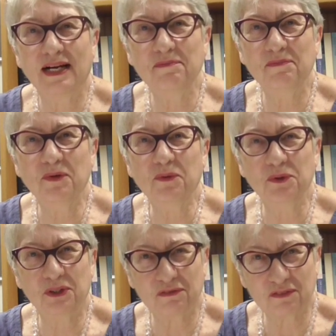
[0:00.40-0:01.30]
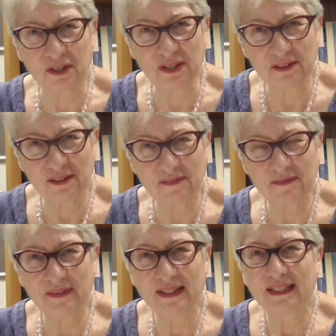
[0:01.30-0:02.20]
I'm Uta Frith.
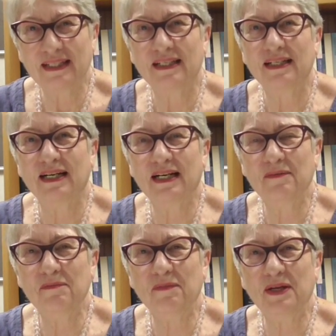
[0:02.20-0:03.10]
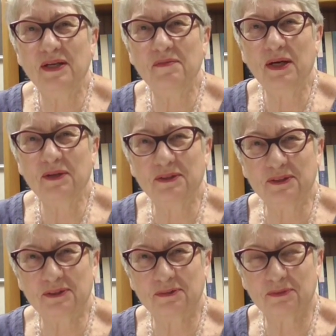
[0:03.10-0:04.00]
I'm
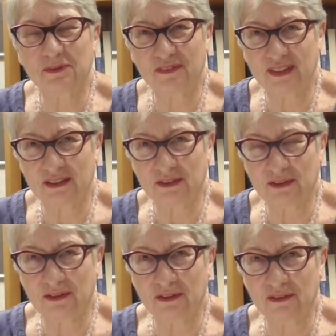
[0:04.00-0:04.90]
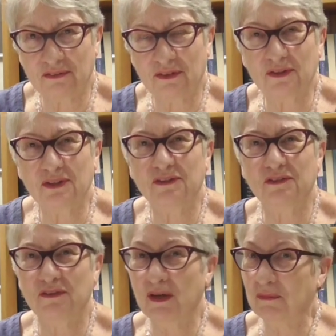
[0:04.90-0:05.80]
Emeritus Professor of
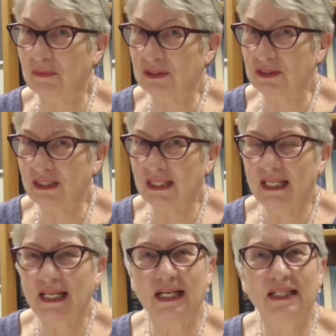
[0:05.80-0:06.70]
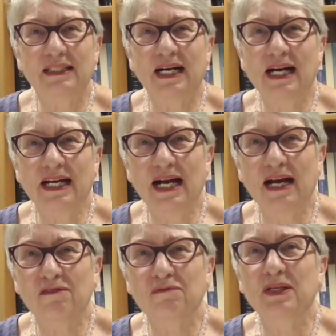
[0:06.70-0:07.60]
Cognitive Development, and I
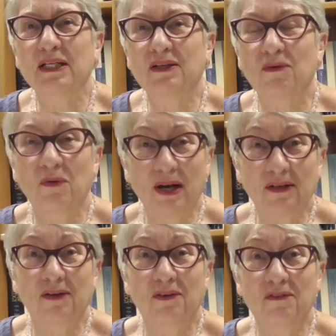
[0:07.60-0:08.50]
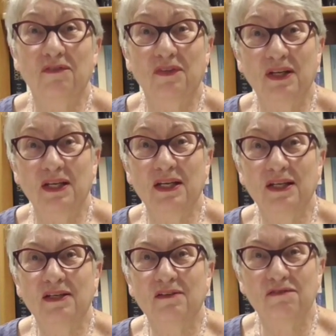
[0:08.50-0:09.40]
have been one of the
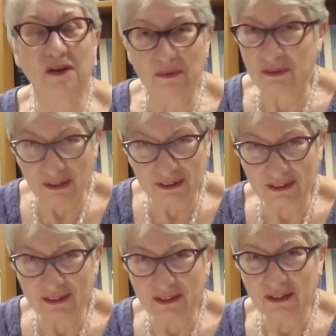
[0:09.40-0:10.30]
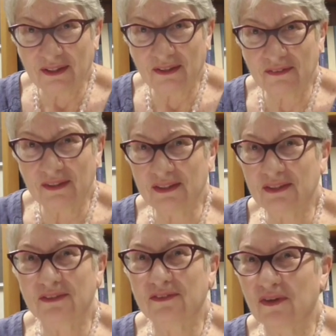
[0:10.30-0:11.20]
founders of the
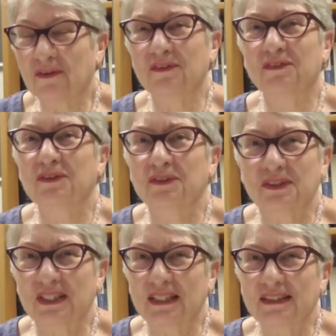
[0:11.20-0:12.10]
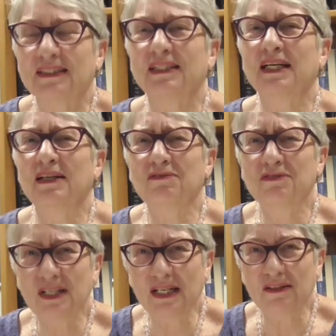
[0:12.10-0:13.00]
Institute of Cognitive Neuroscience, and I'm
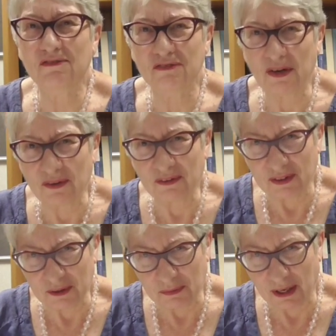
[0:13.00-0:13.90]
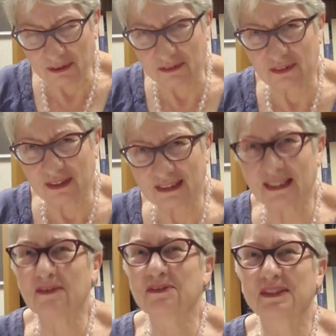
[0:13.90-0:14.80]
really very, very proud of this.
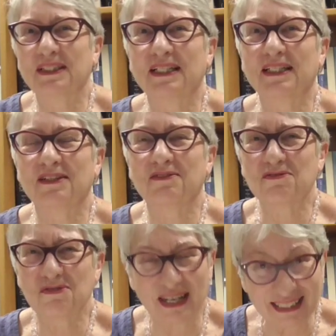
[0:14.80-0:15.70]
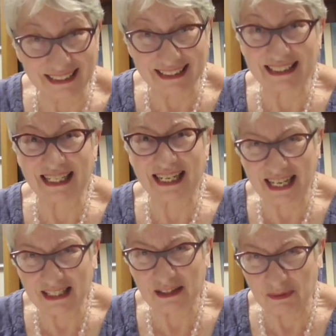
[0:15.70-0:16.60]
I was there right
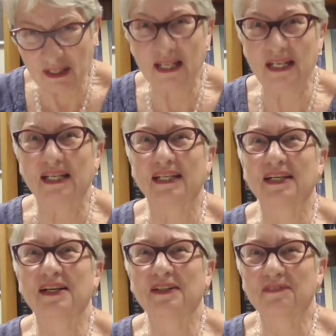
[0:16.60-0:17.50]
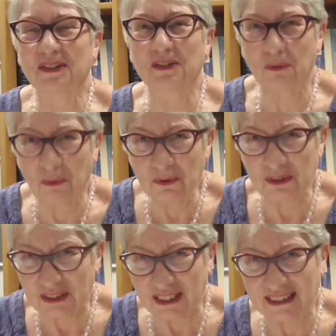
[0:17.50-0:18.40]
at the beginning when it all
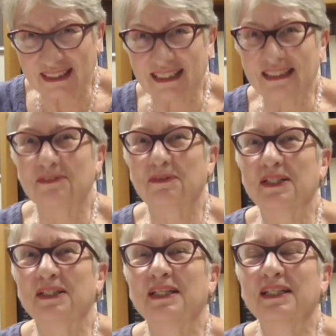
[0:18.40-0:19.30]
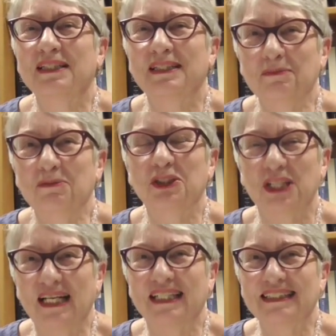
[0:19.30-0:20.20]
started, when Tim
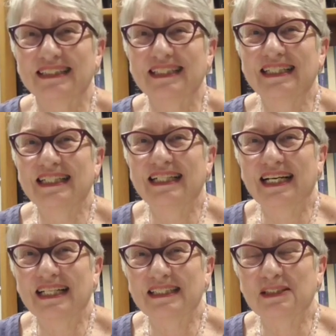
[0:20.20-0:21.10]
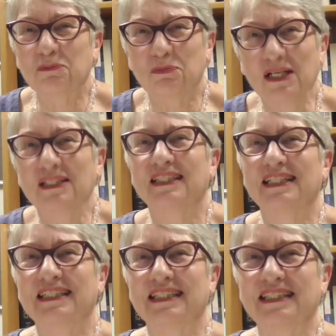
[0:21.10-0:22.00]
Challis had this brilliant
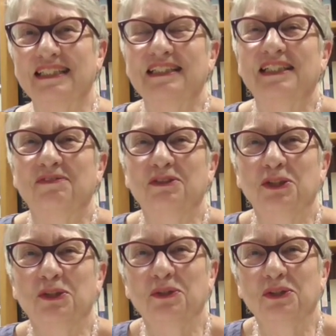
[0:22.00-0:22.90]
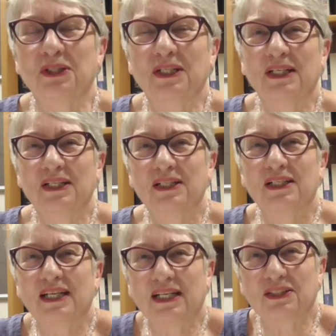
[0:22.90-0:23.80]
idea that we should
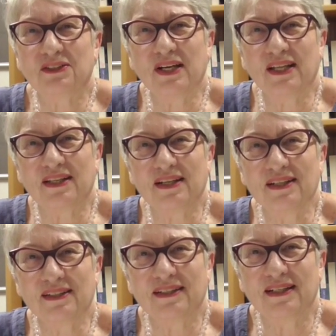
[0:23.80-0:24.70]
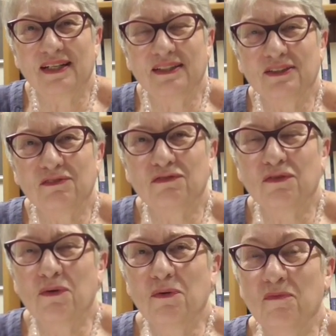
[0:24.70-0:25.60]
get together and
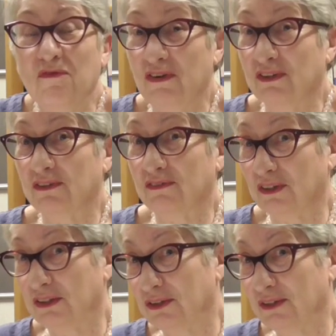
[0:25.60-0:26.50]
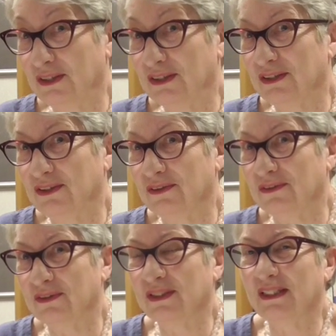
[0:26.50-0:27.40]
form first a virtual
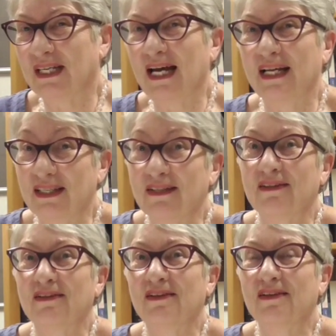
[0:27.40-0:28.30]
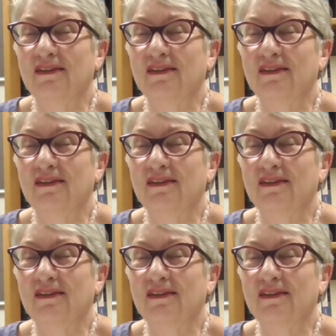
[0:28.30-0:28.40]
institute and